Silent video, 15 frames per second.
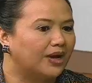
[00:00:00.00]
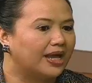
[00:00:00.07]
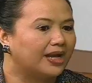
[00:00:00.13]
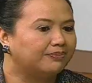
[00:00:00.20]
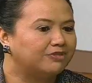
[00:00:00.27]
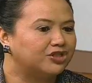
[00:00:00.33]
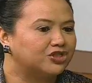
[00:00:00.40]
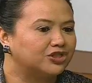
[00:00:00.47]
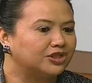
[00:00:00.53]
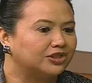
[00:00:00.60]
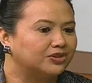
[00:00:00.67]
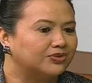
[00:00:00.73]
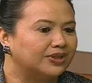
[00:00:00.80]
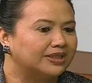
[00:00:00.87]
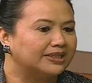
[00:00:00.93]
help the
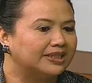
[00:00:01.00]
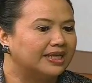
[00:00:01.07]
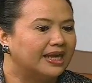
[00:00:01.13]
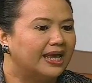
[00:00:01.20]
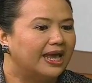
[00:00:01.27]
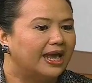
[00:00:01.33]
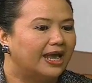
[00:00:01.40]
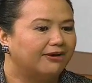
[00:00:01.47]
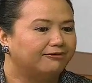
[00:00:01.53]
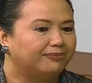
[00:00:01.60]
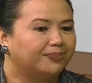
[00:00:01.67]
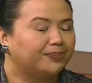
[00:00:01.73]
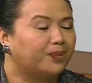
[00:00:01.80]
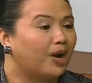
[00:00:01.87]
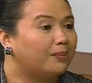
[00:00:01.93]
children have
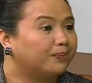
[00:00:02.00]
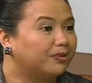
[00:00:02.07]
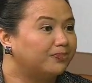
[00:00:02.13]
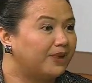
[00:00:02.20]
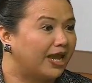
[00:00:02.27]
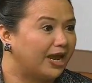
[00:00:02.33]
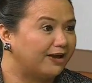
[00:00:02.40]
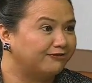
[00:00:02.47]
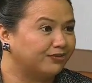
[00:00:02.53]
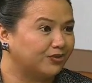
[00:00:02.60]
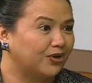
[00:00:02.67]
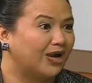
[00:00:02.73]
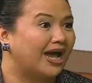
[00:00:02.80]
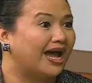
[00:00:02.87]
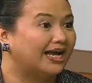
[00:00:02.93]
proper behavior
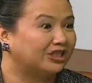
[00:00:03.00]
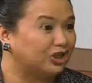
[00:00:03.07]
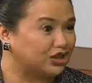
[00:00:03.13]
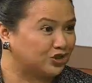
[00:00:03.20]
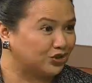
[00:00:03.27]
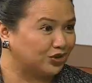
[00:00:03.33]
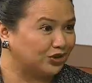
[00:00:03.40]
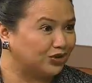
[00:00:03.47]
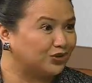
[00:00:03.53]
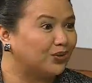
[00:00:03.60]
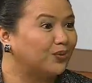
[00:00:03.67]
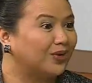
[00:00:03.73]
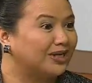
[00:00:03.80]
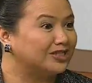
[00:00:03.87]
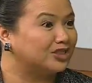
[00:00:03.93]
or attitude
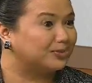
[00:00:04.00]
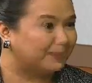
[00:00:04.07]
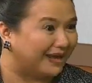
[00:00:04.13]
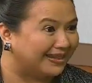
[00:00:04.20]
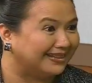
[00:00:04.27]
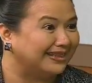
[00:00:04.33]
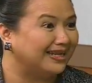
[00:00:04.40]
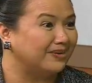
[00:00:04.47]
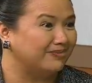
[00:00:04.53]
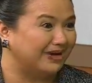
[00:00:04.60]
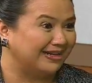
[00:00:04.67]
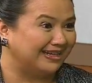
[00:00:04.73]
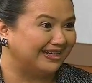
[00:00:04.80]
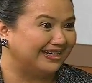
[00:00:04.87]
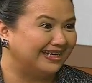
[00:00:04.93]
towards spending
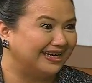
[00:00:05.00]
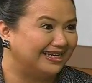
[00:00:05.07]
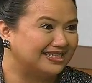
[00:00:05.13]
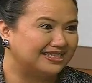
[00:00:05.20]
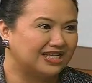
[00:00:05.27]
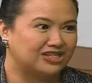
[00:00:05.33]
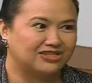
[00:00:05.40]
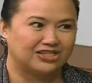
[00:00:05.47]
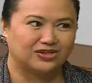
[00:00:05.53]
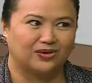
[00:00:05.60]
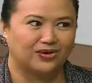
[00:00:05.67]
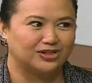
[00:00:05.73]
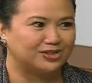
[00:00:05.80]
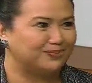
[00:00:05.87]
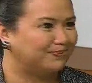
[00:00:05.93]
money. It's not just
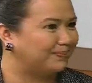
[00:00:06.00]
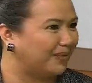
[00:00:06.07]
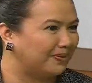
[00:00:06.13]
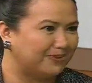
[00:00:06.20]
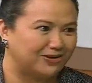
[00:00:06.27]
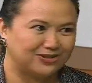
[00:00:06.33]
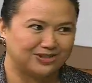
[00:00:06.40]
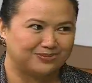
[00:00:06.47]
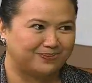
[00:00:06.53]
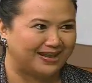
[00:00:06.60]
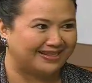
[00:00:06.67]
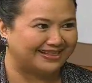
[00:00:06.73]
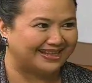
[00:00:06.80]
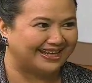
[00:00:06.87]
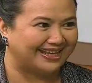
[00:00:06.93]
all about
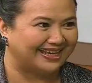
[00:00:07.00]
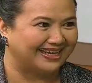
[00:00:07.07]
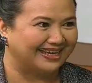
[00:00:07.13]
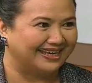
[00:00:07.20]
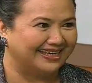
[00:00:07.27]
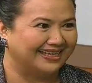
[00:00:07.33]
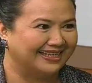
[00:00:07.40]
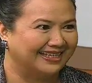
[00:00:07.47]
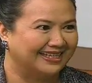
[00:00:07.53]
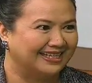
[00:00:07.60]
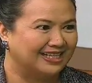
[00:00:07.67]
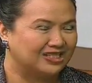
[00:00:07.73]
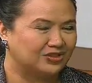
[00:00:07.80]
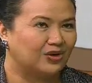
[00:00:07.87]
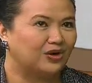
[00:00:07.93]
spending, it's